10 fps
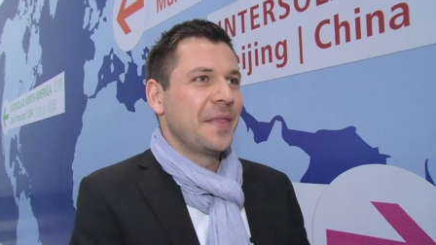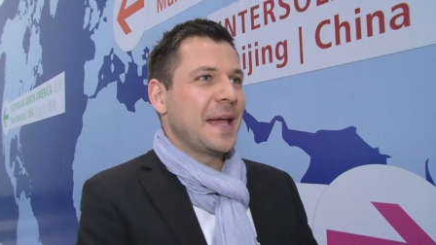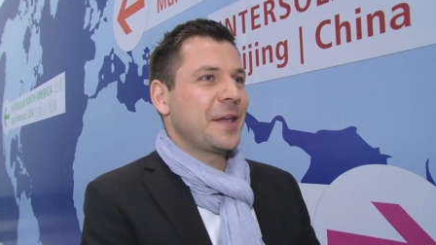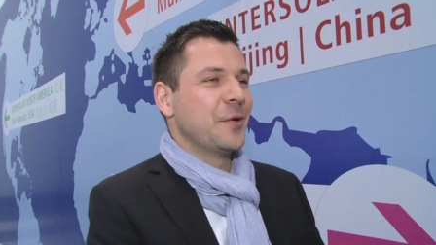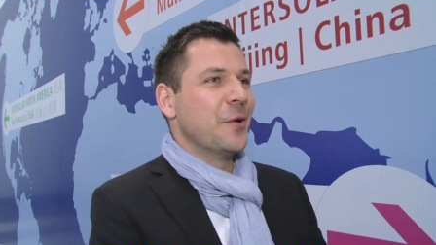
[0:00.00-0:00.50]

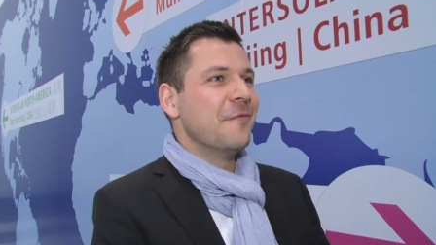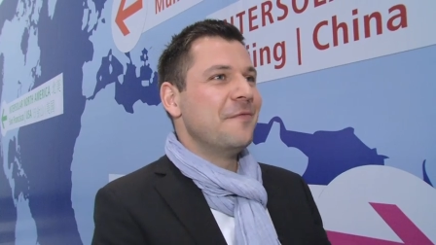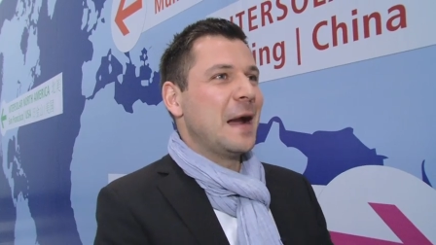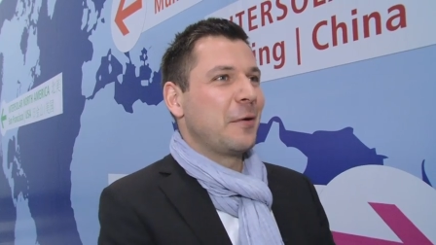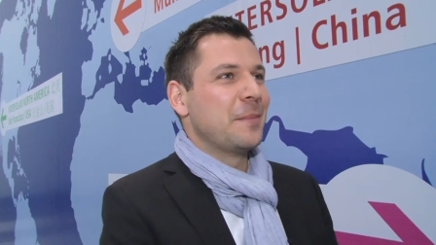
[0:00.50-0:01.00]
Thank you
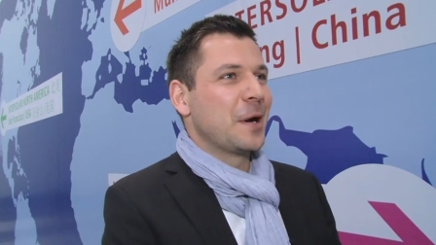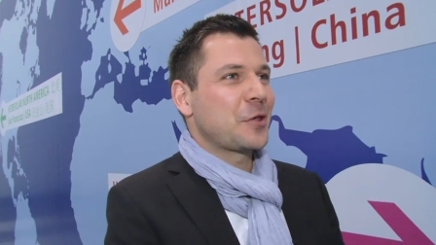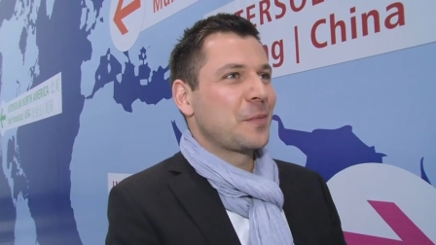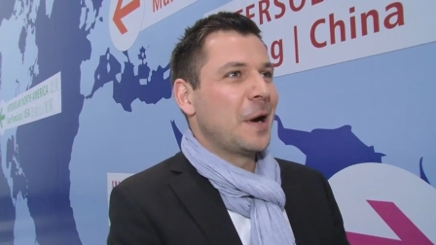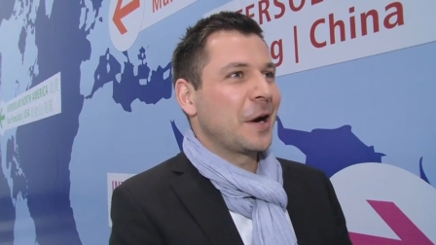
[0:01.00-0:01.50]
very
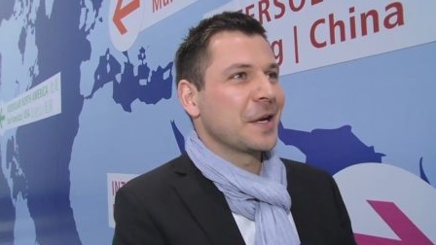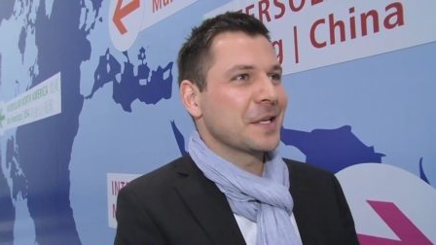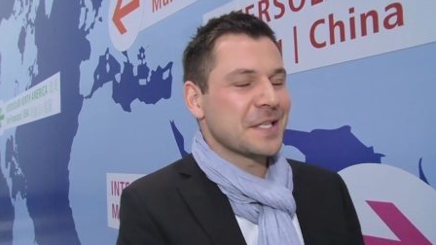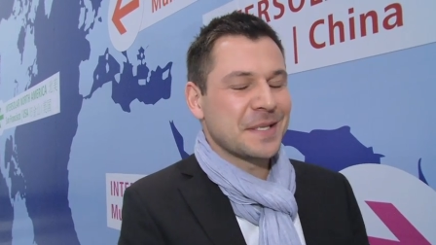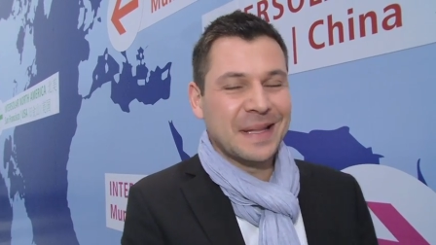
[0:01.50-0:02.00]
much,
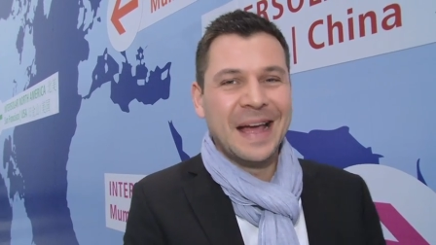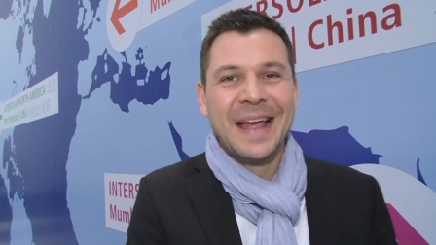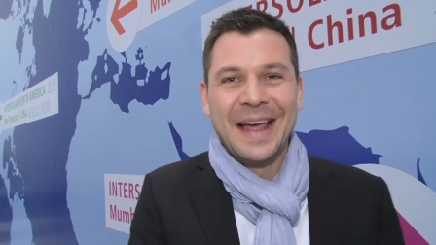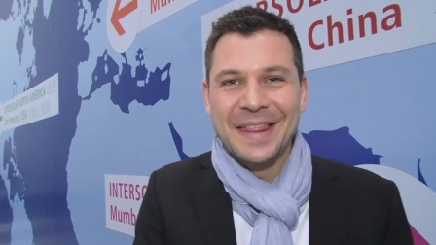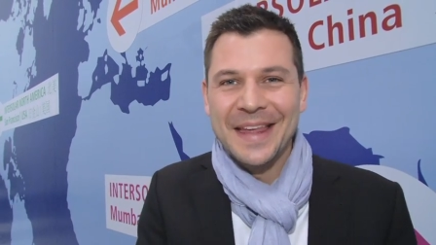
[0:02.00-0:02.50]
Markus.
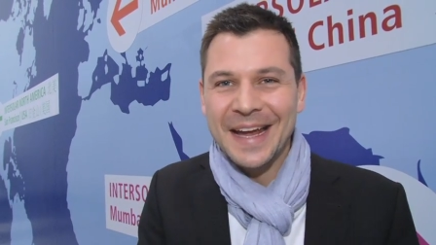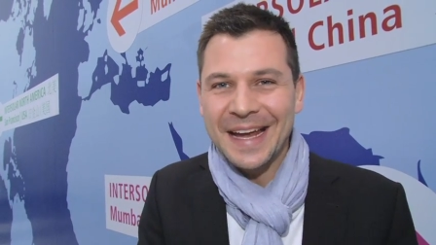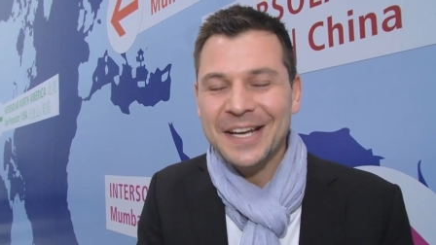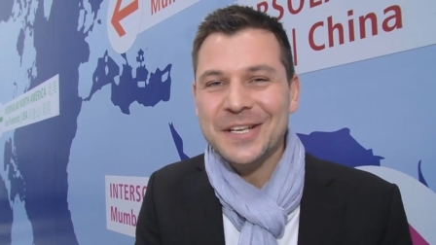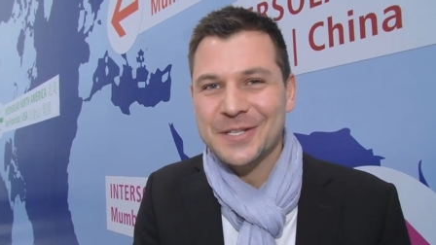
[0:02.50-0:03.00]
The
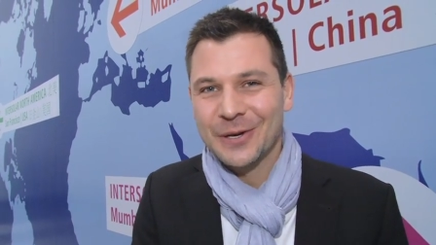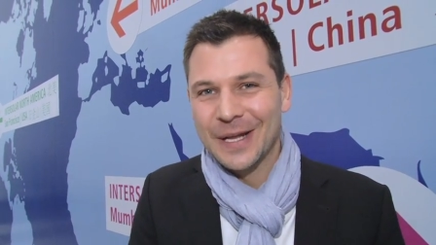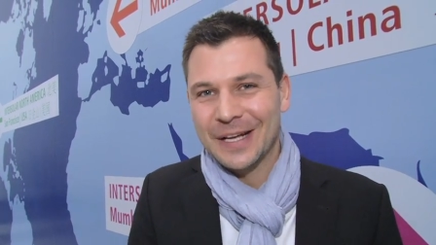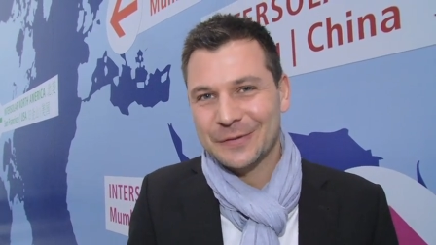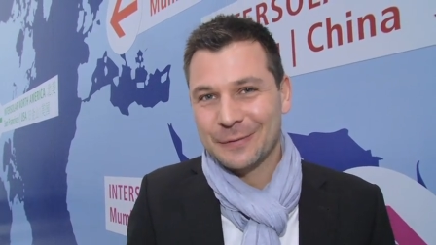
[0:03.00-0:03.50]

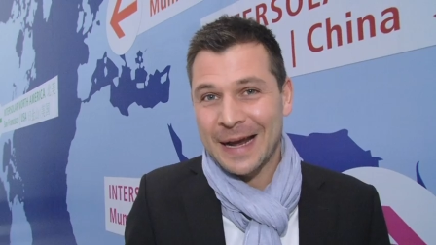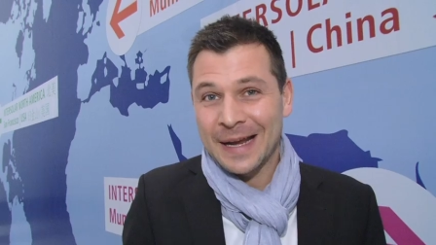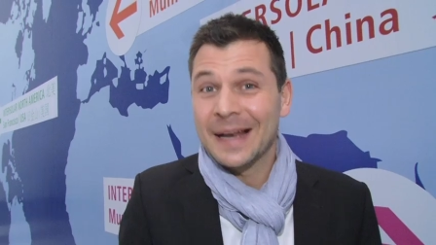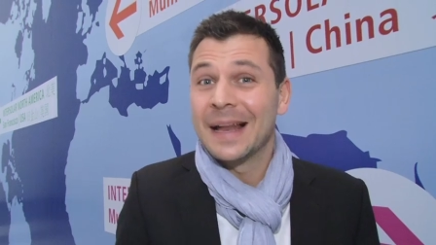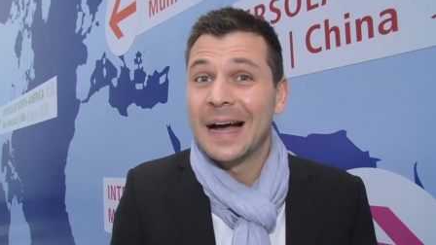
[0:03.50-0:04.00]
Intersolar
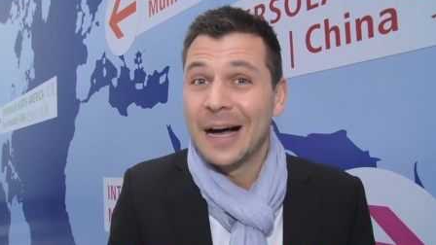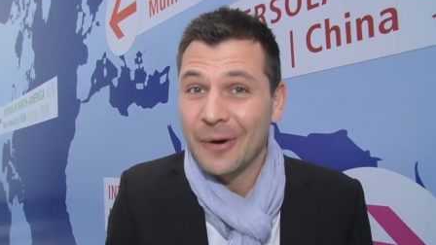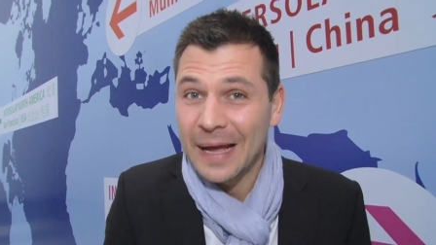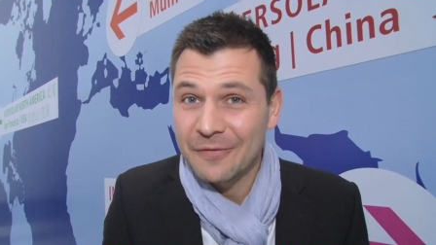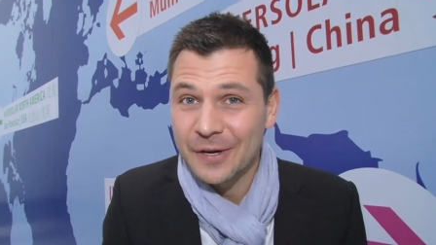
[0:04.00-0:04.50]
train,
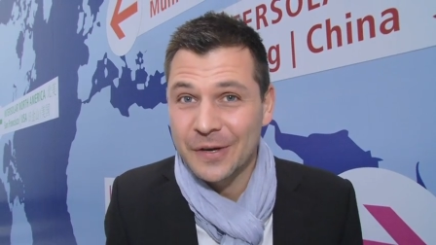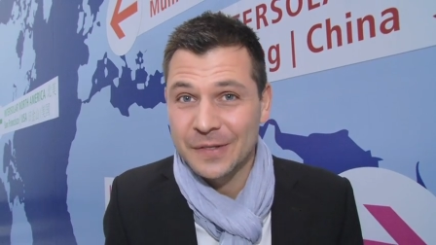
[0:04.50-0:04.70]
however,